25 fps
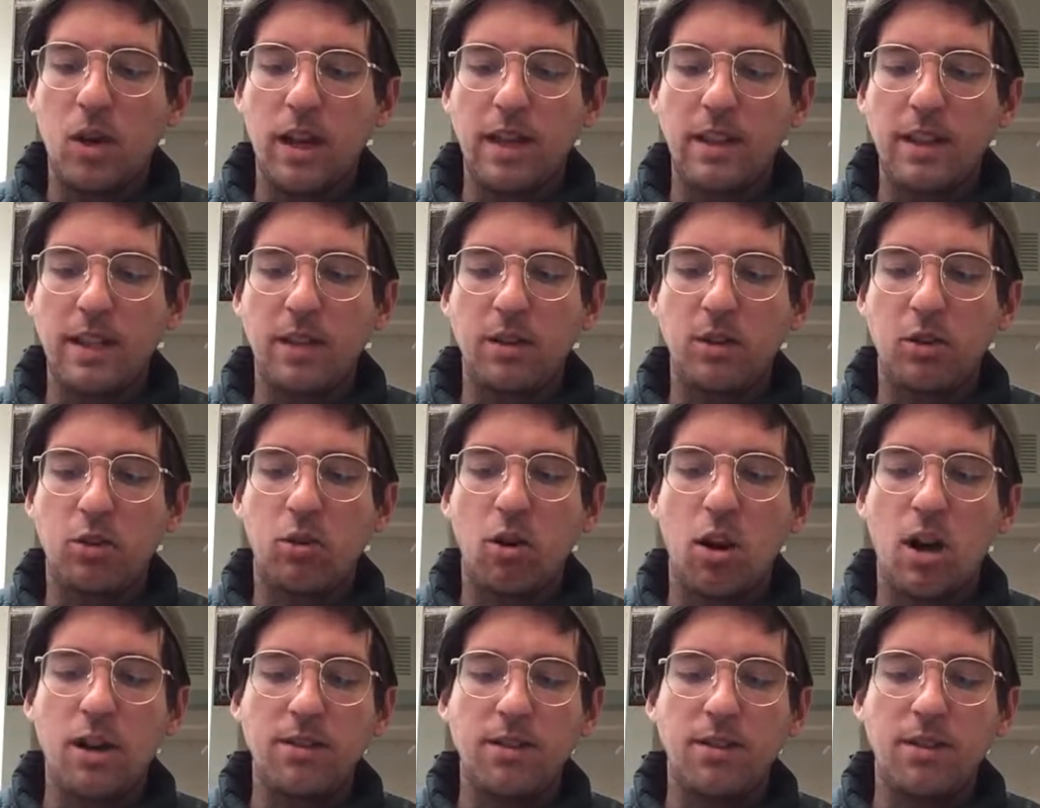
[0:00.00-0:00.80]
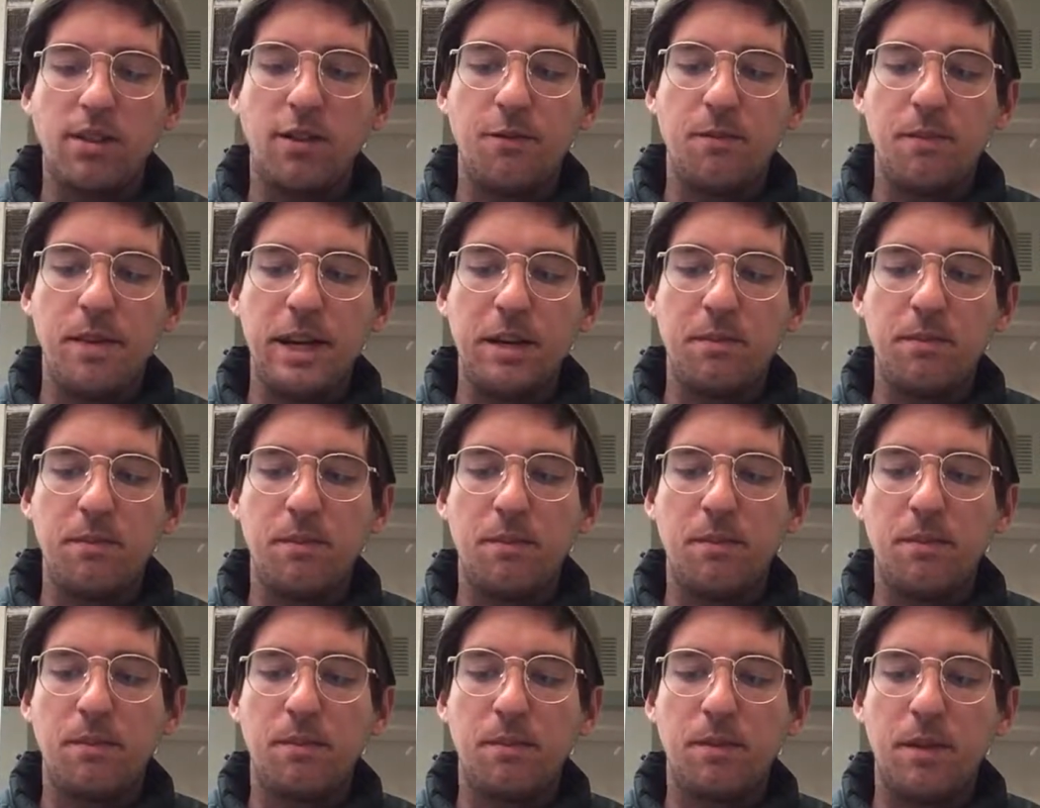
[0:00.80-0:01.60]
and then crosses have
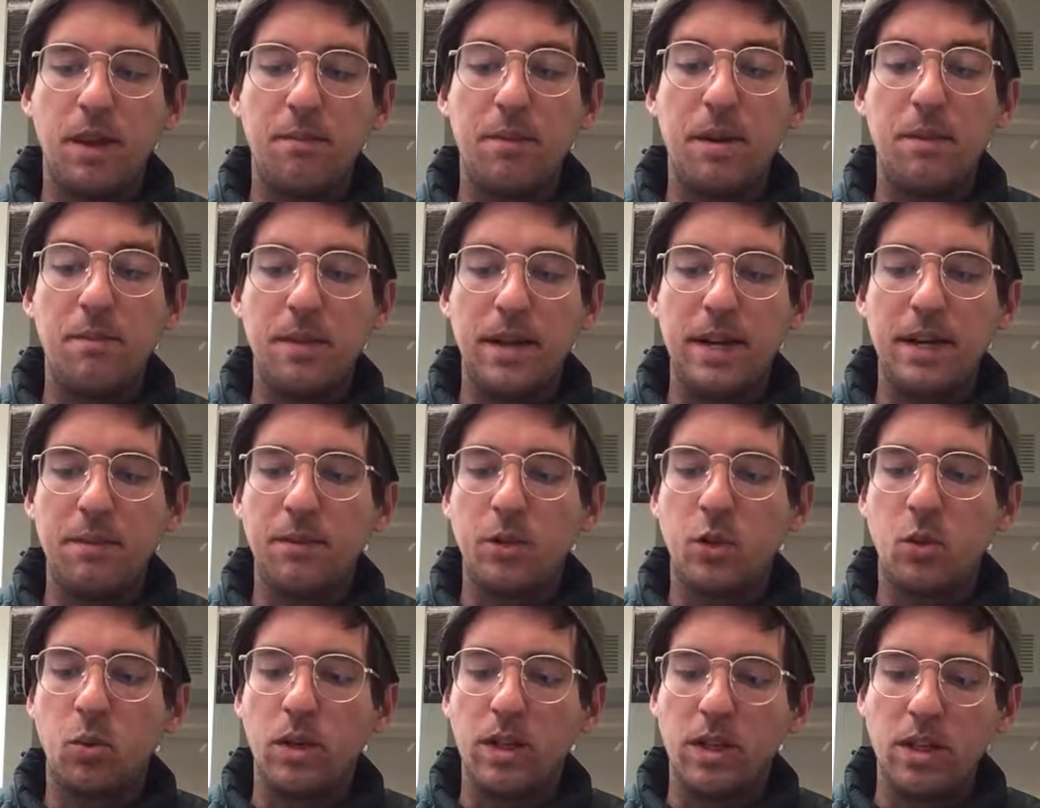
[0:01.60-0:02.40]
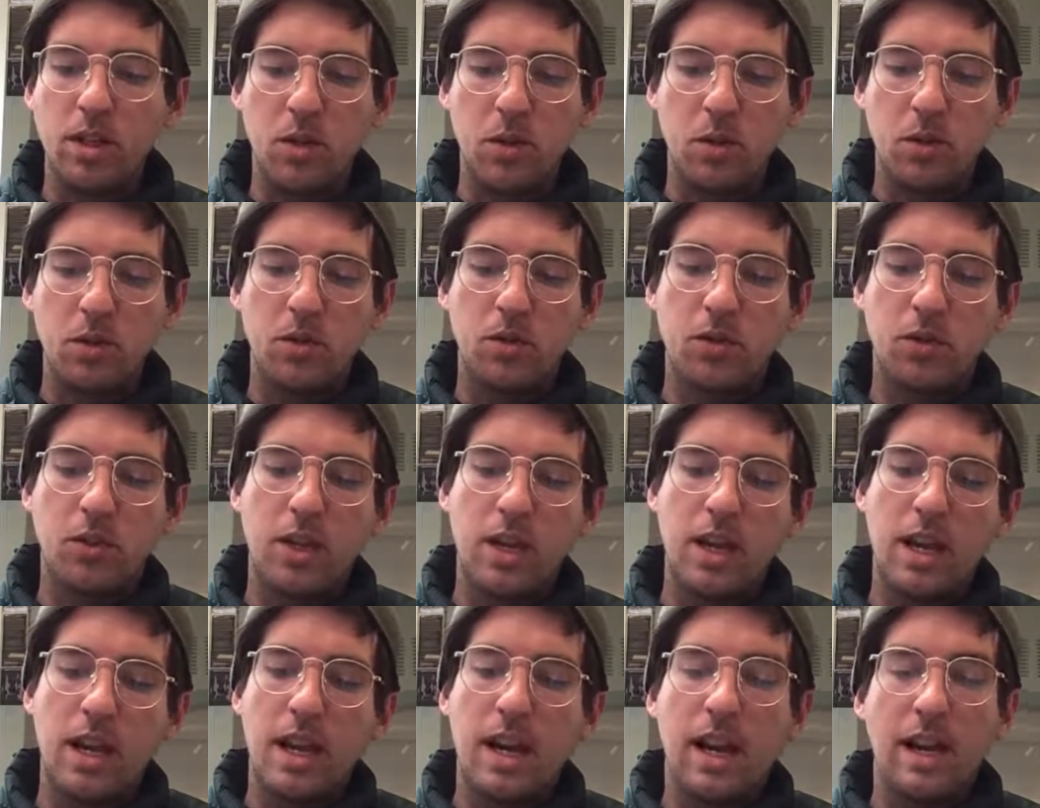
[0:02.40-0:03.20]
been made between those.
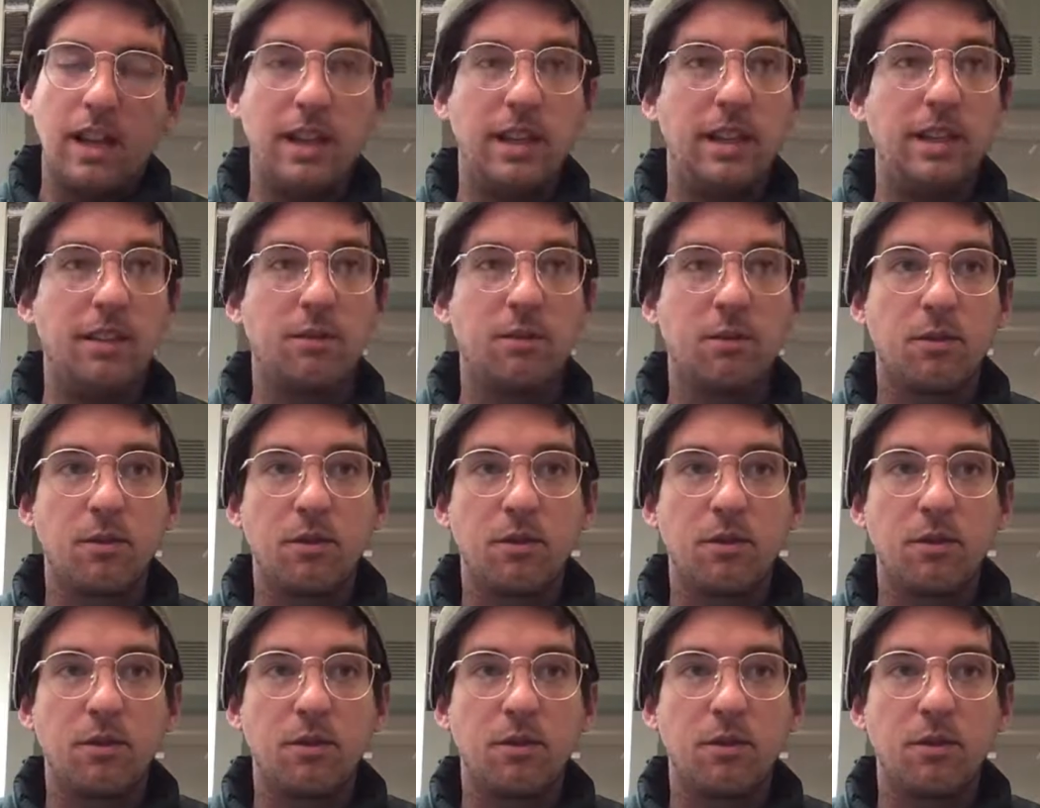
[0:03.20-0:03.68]
And